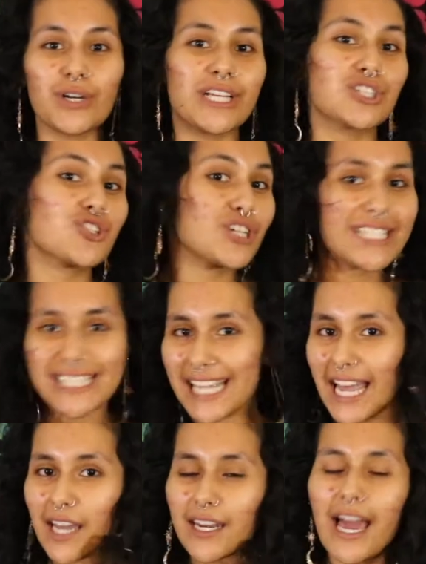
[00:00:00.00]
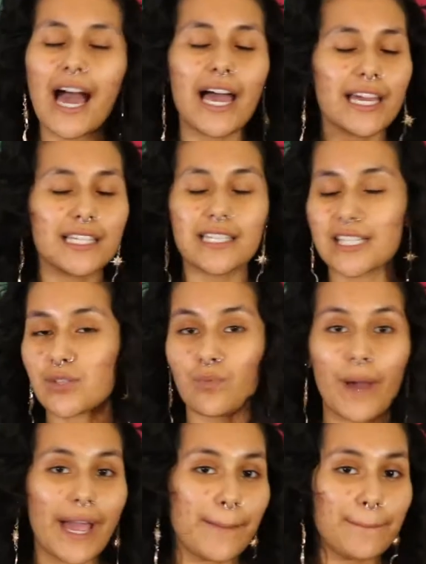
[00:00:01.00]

and trust that. That's my